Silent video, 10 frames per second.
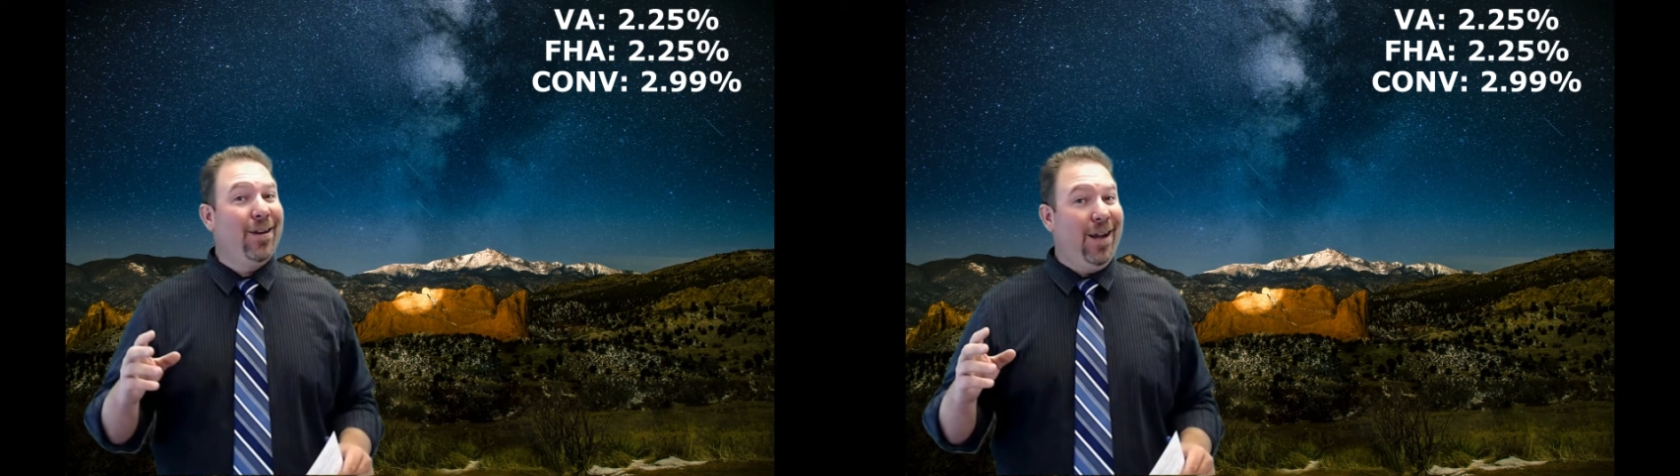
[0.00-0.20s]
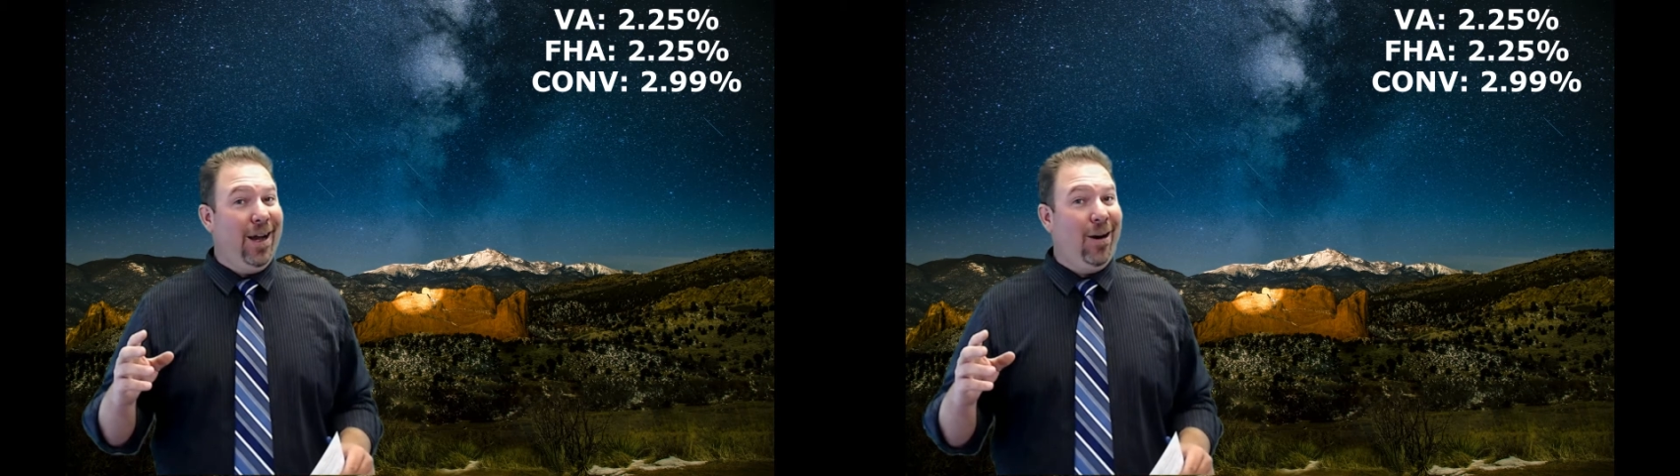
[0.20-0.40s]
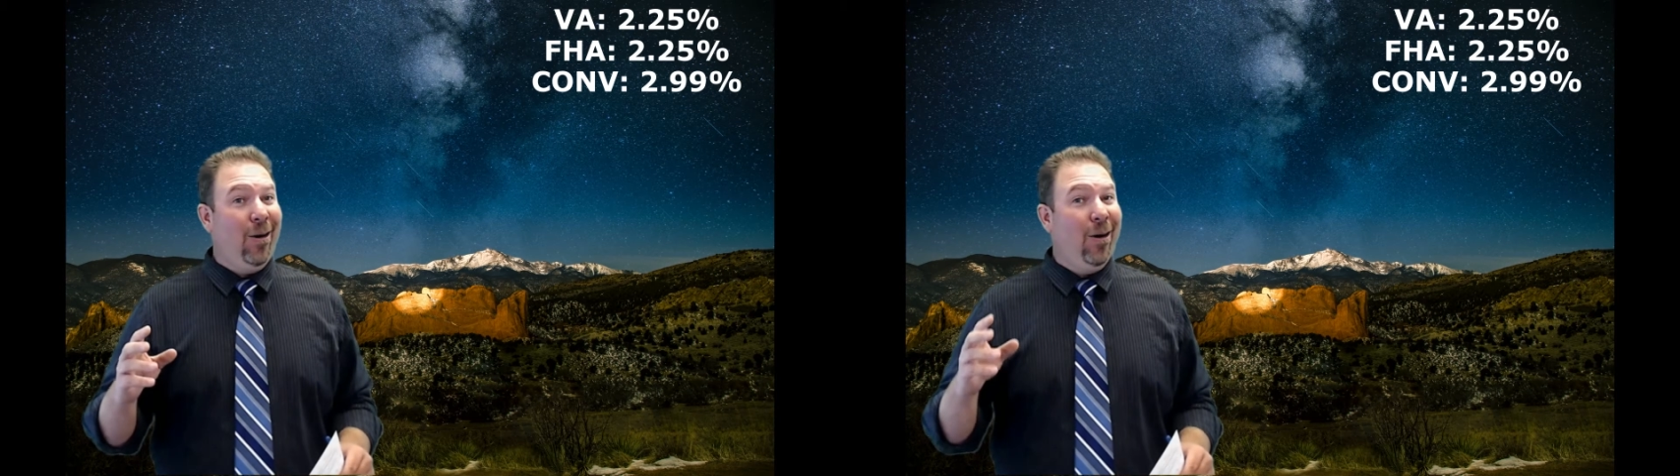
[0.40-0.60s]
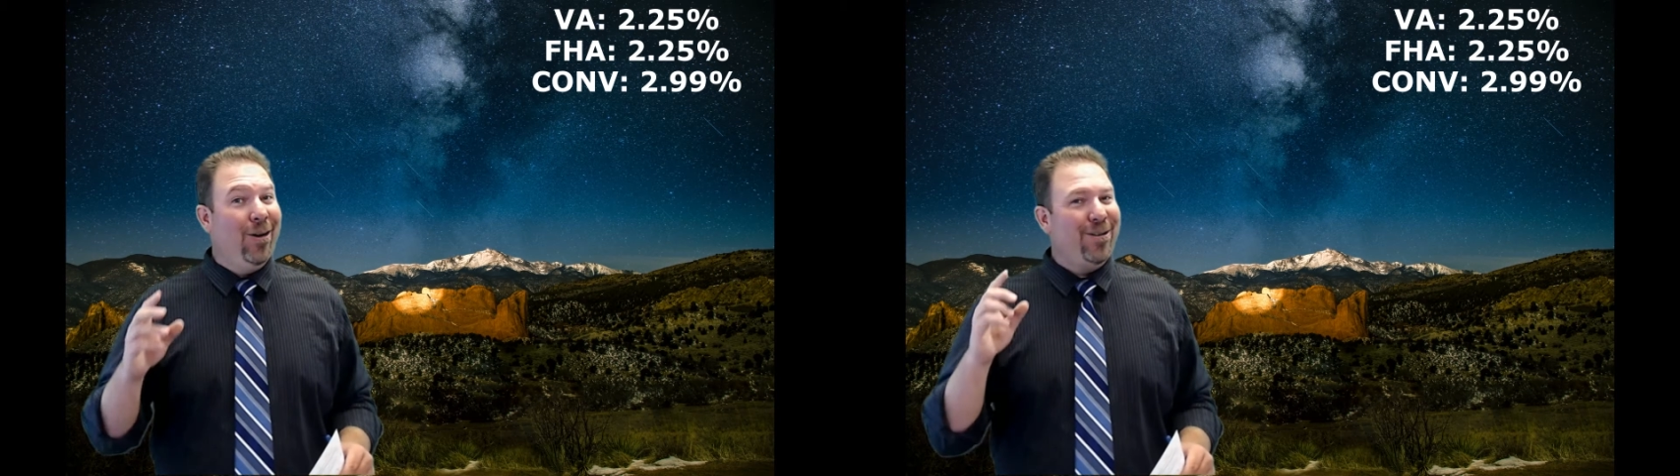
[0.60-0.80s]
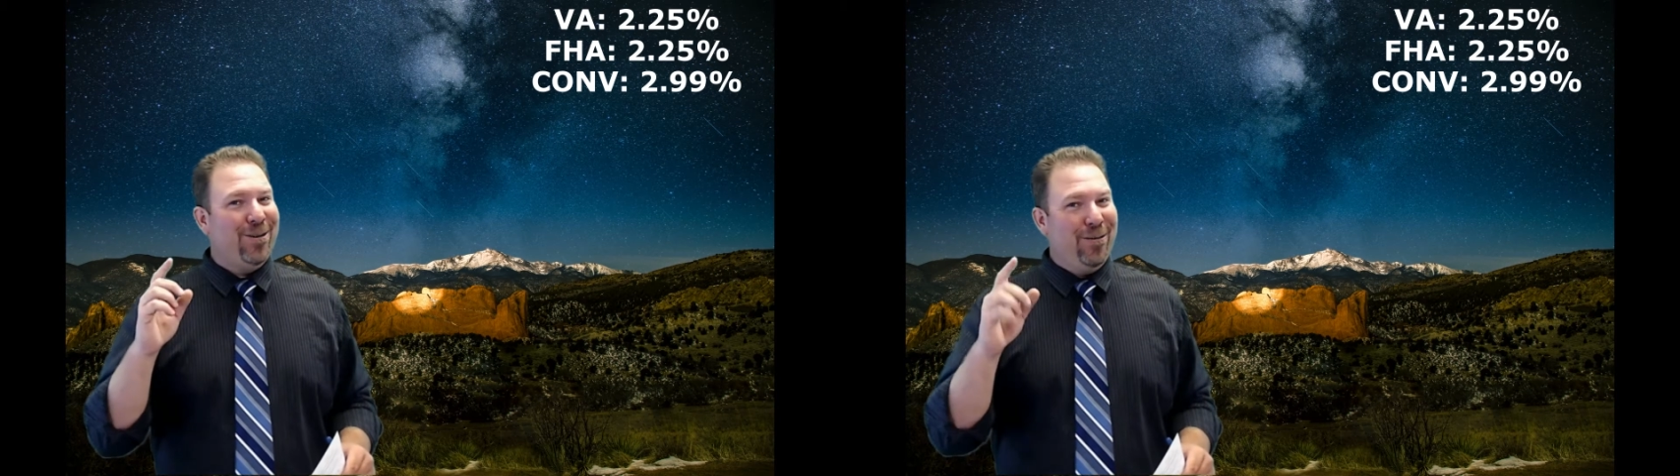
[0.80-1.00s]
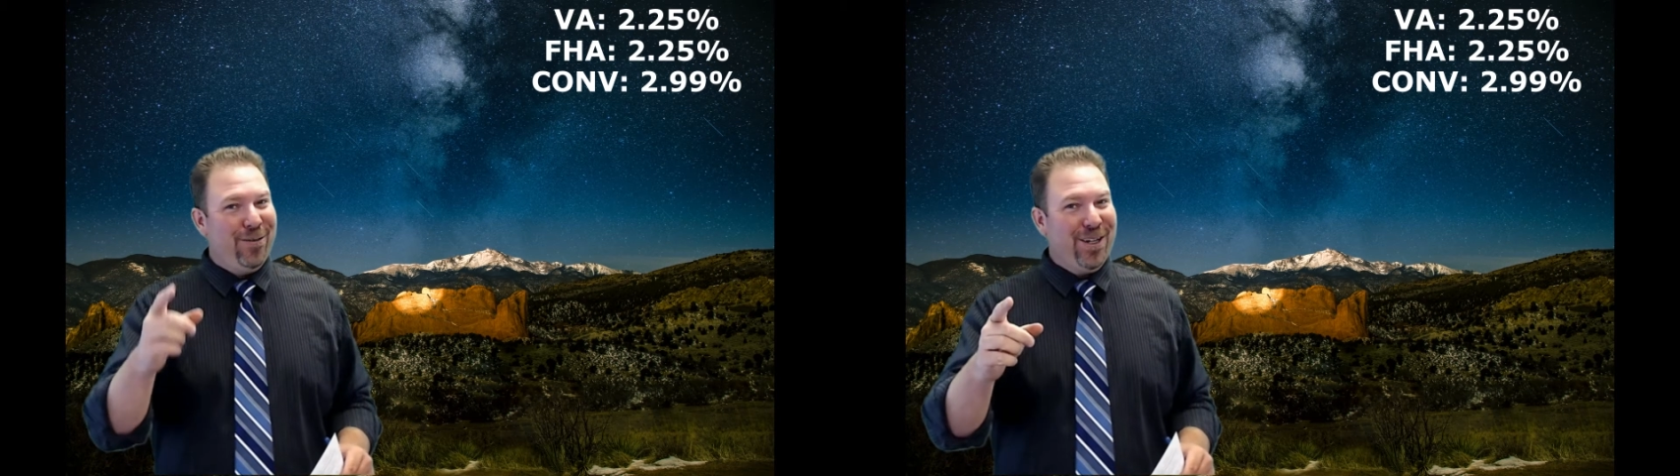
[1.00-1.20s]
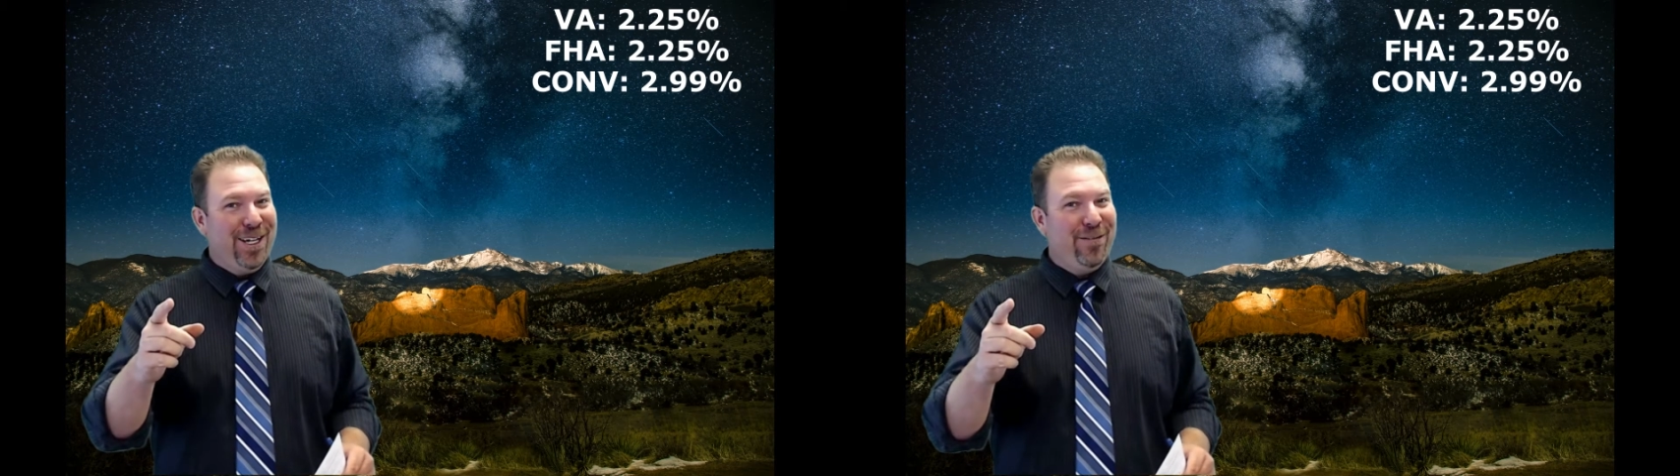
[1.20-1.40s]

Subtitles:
Now, don't forget,